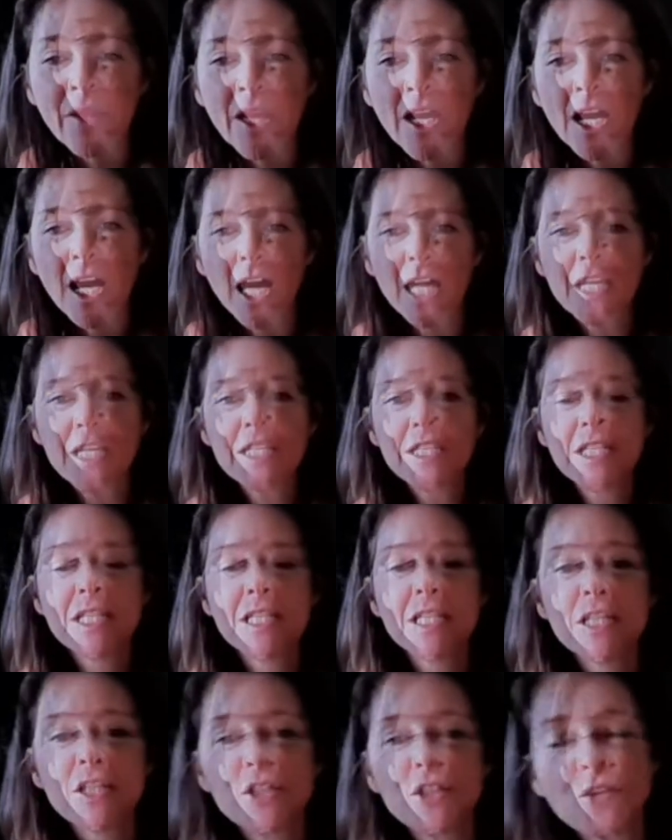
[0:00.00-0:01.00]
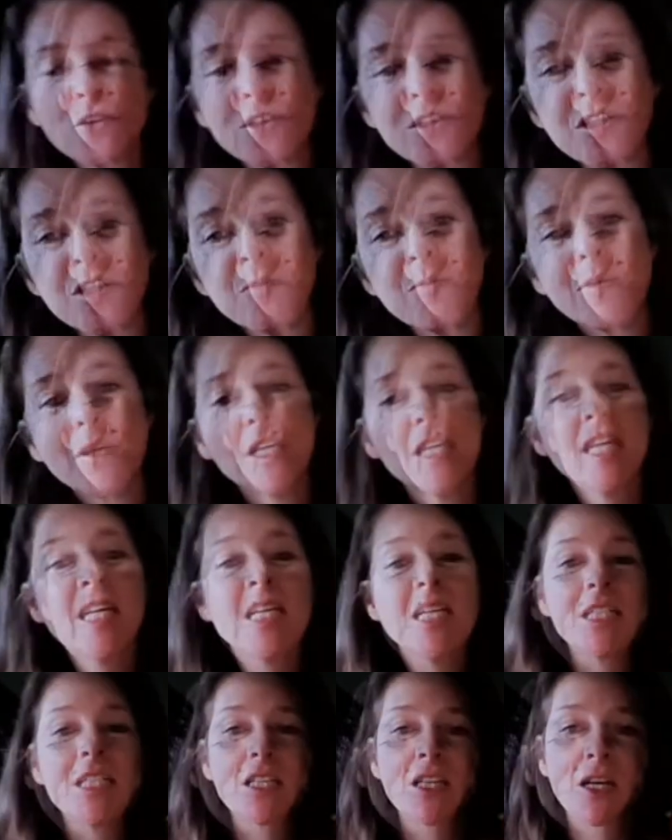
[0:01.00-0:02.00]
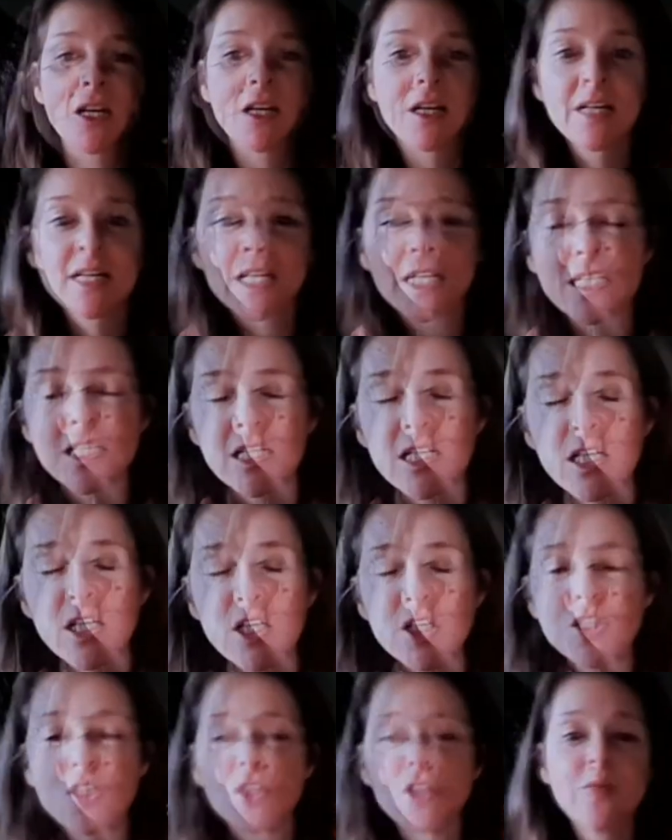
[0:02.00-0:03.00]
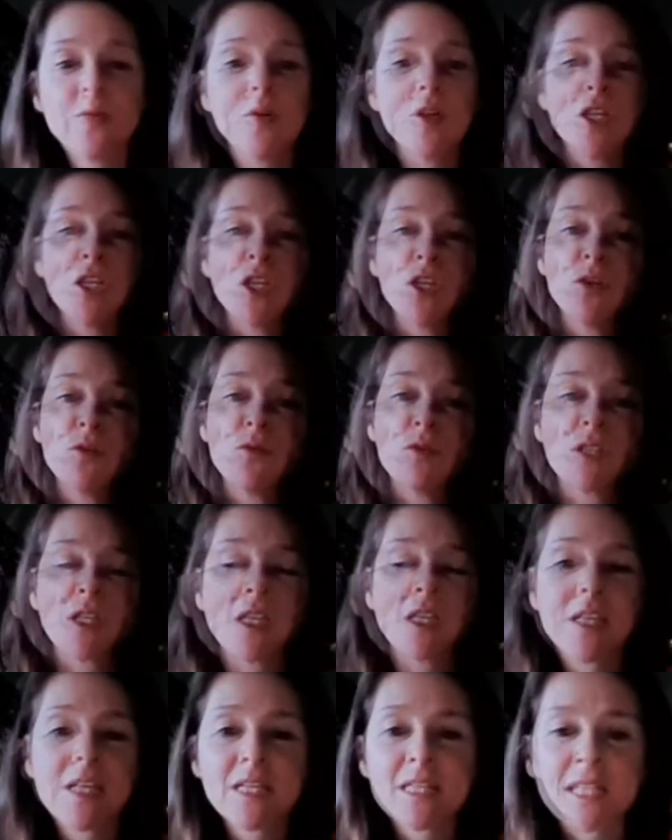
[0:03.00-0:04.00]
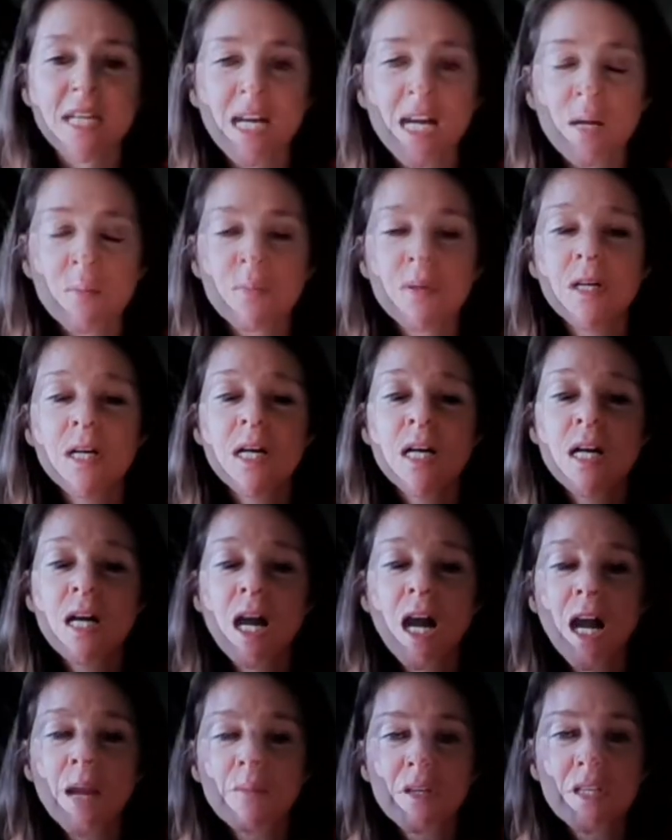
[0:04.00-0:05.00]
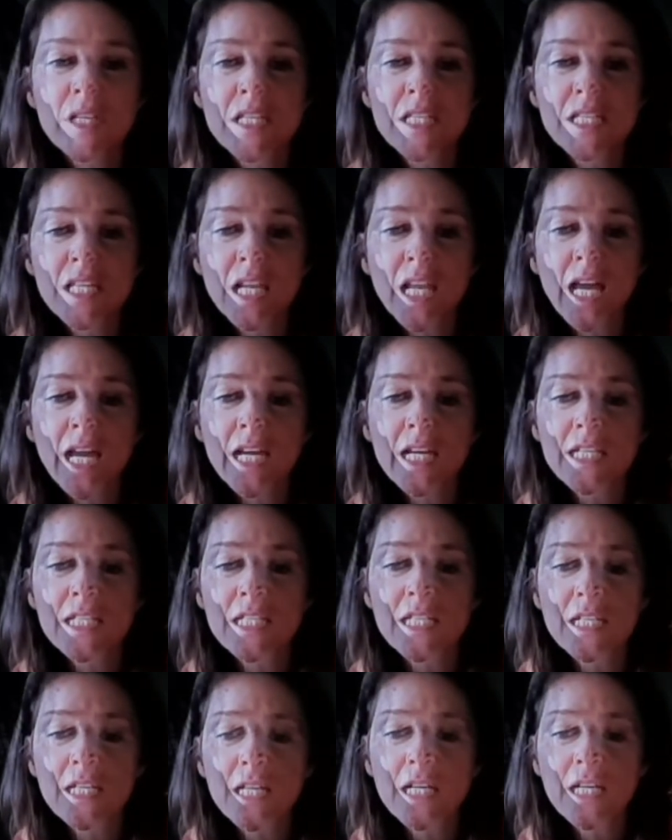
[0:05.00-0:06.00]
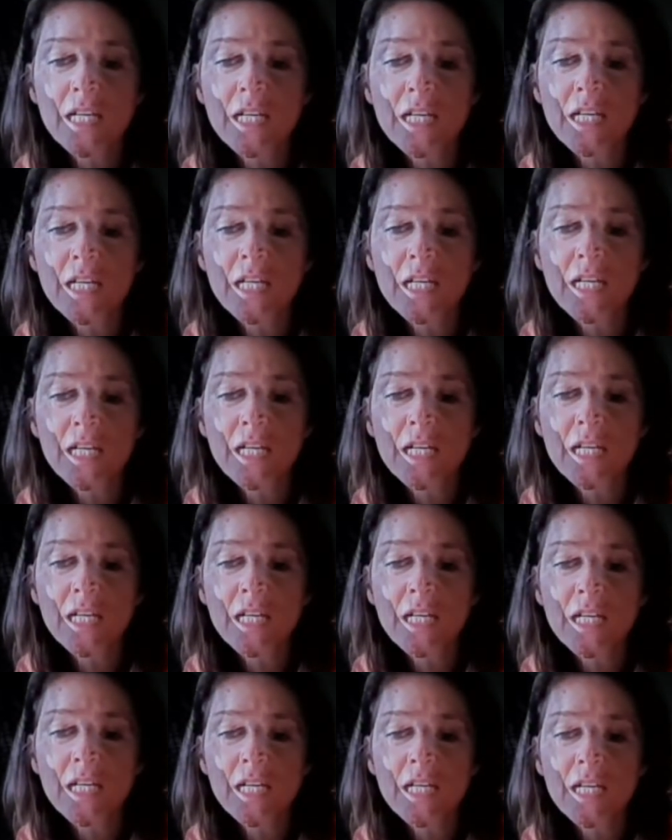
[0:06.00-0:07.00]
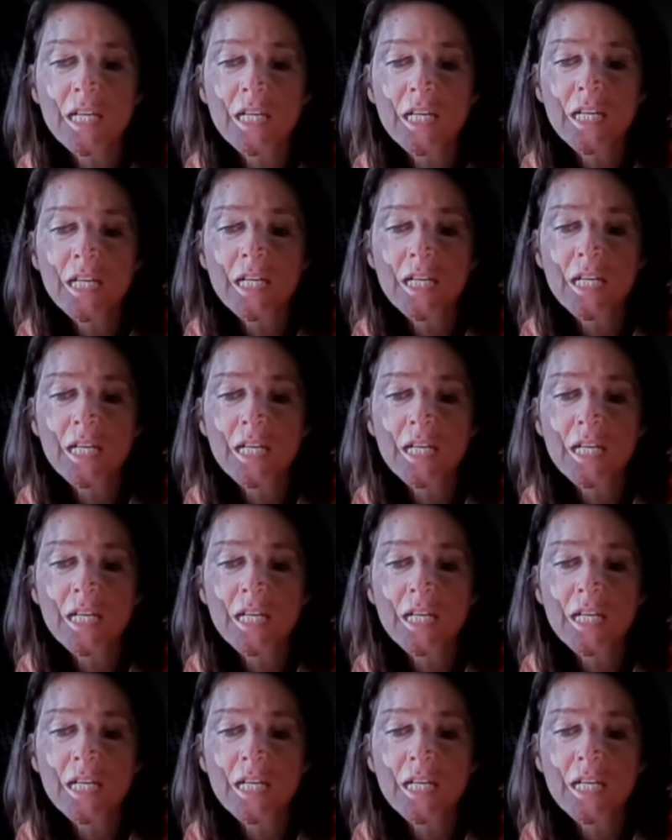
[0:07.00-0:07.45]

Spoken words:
And as this is just the beginner's guide to using this app, I'm going to select yes, I'm happy with that.